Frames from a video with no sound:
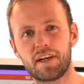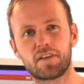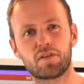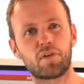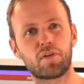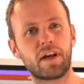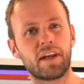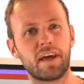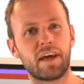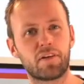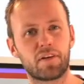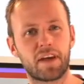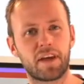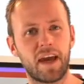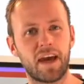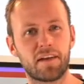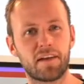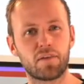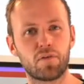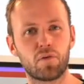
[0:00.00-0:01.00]
or any other
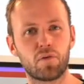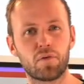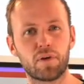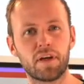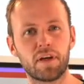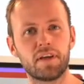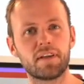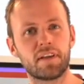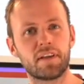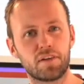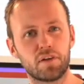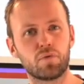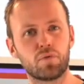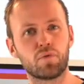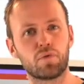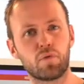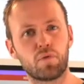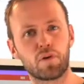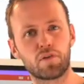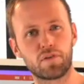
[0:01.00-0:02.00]
category that you
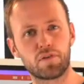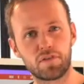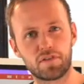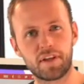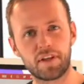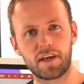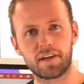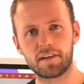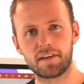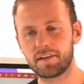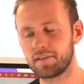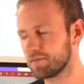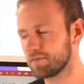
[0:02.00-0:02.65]
would want to study?